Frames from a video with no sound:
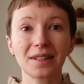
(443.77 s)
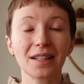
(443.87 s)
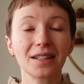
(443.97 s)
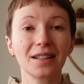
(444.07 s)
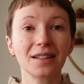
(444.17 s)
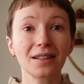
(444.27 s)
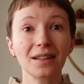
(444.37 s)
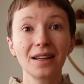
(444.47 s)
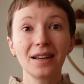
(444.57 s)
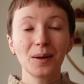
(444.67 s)
that
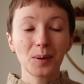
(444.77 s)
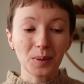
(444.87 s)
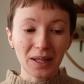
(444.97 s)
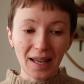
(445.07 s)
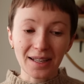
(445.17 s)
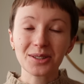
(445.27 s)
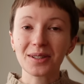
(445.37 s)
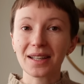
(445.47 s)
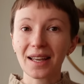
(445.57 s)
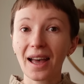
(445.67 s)
we
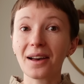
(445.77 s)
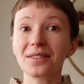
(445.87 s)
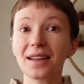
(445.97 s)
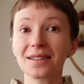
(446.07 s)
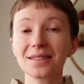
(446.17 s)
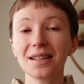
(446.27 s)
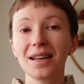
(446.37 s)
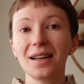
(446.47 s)
actually have that.